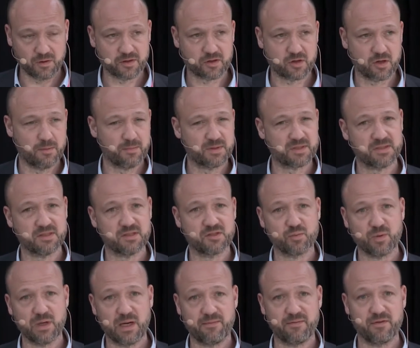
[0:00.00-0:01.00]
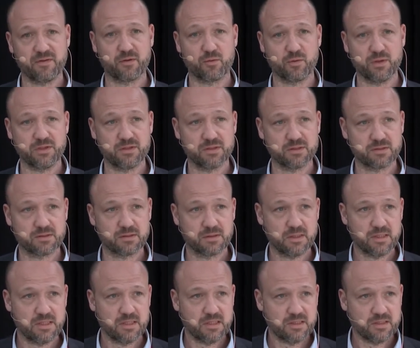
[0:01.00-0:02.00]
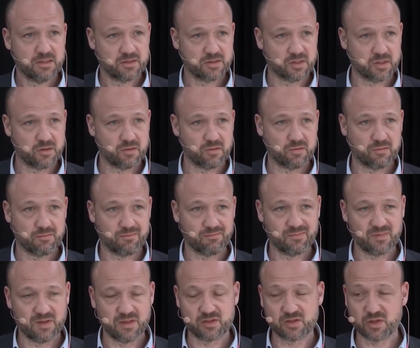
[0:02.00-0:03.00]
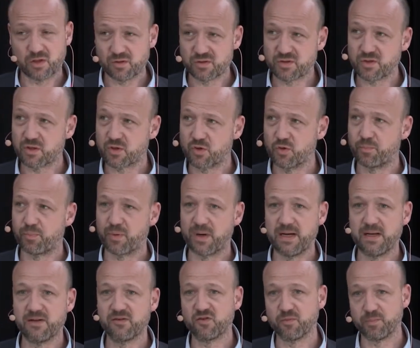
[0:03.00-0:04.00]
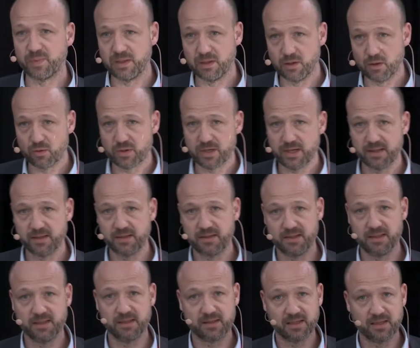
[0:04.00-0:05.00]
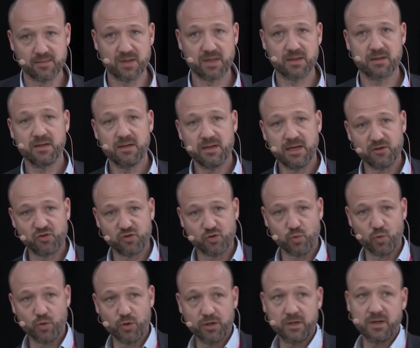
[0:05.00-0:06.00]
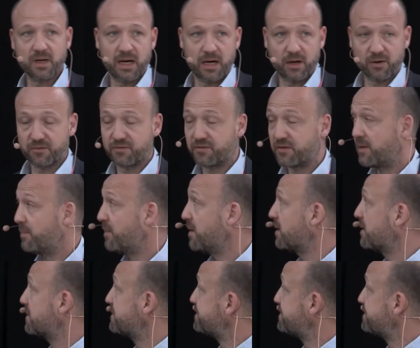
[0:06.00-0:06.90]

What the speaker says: the competence we have in the region. So it's also a good brand to be located here in Denmark and to work out of Denmark.